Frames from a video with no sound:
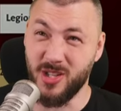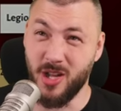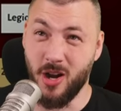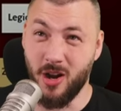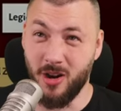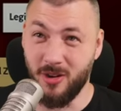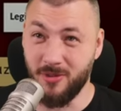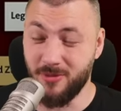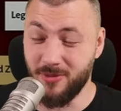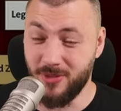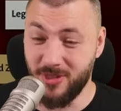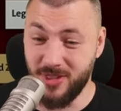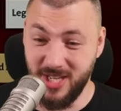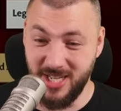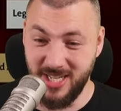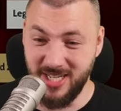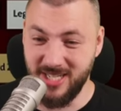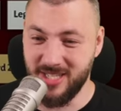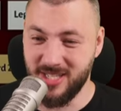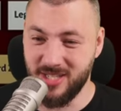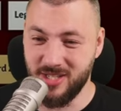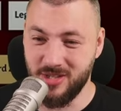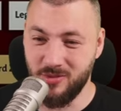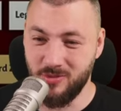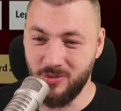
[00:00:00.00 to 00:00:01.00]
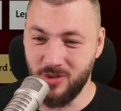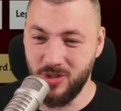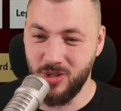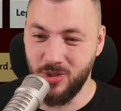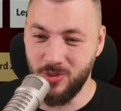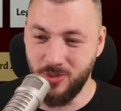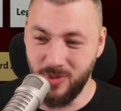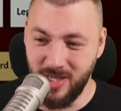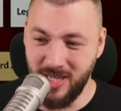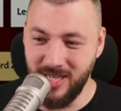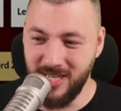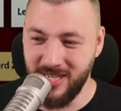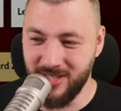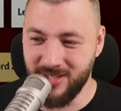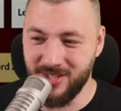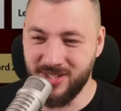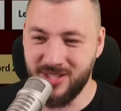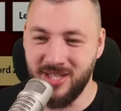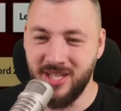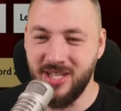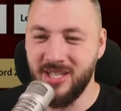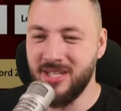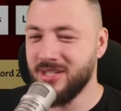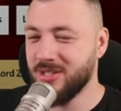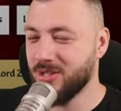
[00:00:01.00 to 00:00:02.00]
of these uniques.
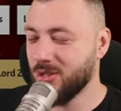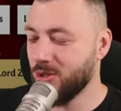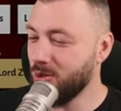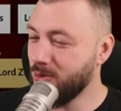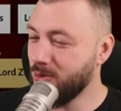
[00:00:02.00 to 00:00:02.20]
You